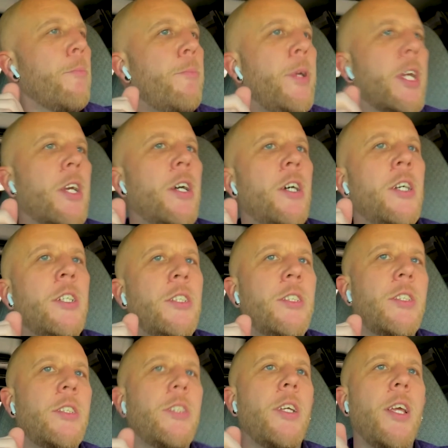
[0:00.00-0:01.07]

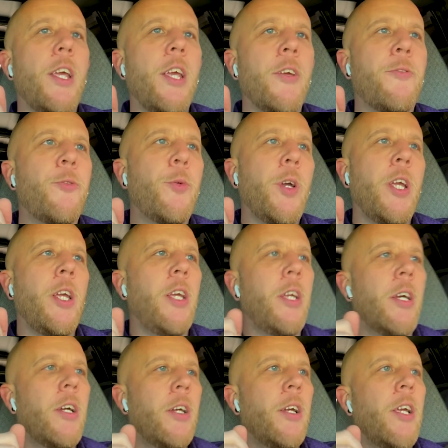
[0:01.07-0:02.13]
Because if we
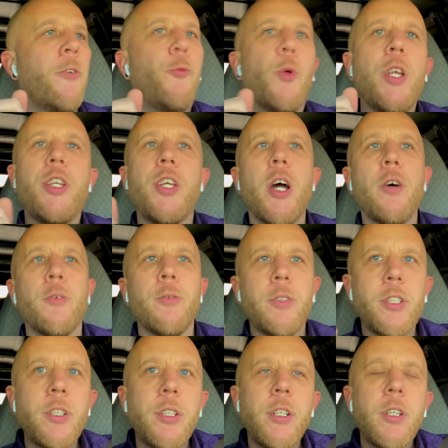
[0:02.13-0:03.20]

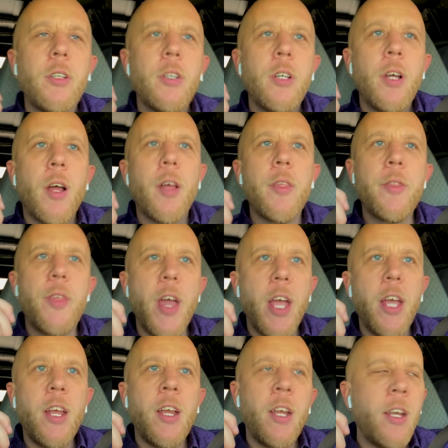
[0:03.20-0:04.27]
don't,
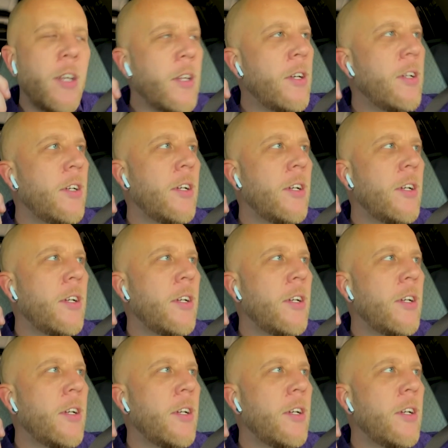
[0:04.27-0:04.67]
then